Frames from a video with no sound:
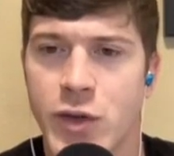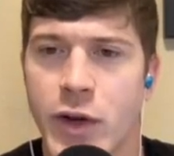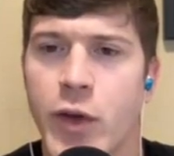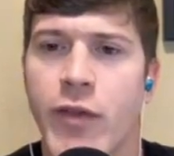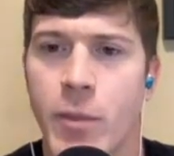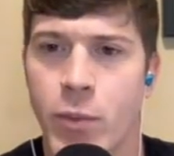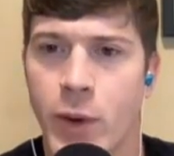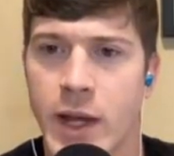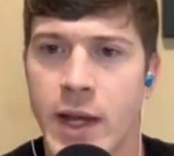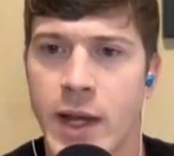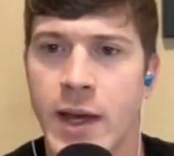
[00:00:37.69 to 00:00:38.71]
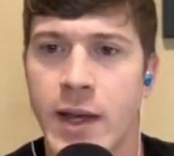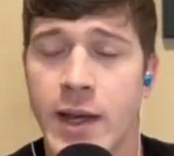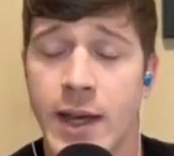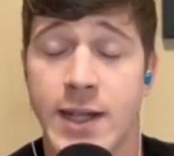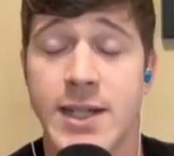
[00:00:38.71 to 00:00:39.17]
I know you have a pretty
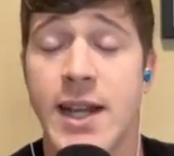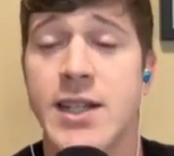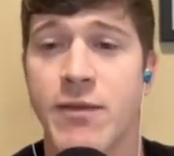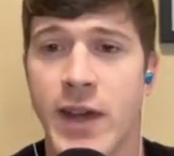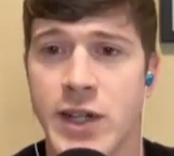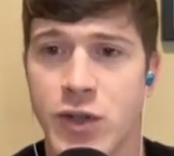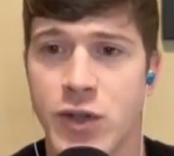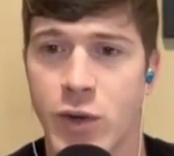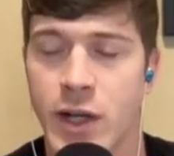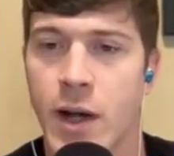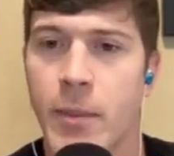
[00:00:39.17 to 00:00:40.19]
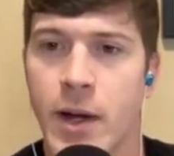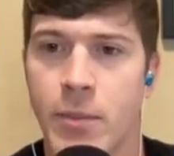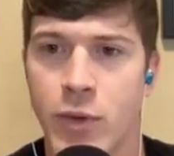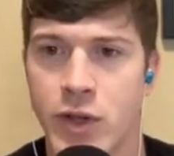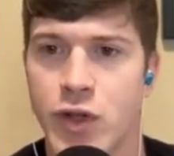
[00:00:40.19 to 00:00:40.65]
extensive history coming up
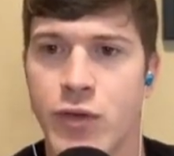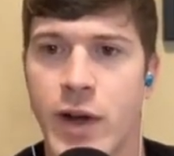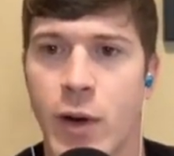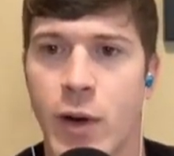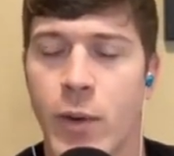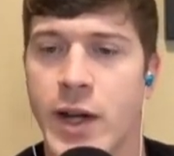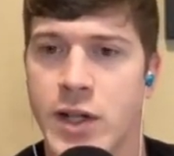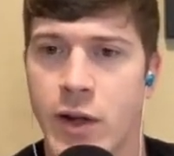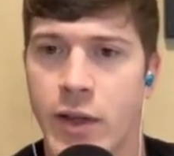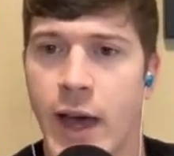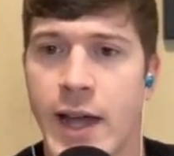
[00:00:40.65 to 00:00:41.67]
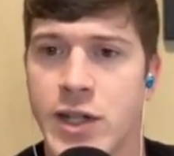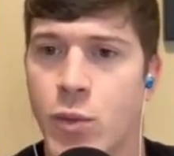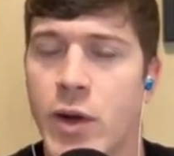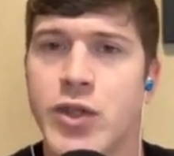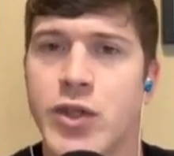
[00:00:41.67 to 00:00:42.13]
through the juvenile ranks and all that. So
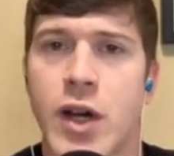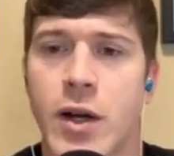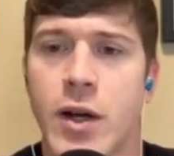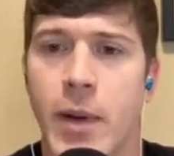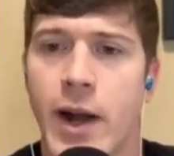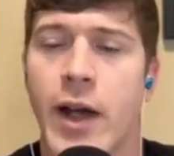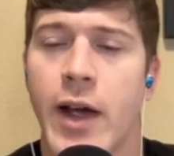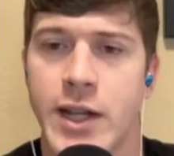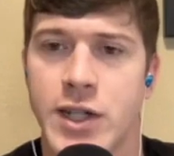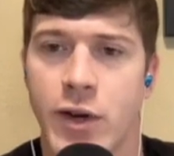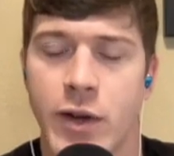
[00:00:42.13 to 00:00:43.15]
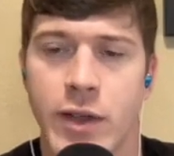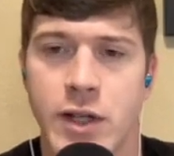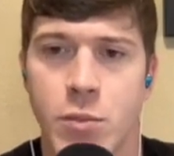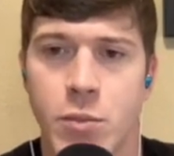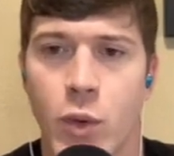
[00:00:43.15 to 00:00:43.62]
why don't you talk about how you got started in the
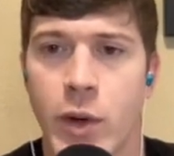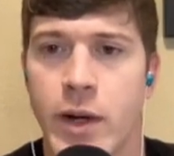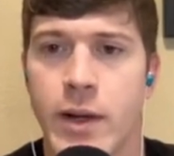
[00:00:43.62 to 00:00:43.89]
sport?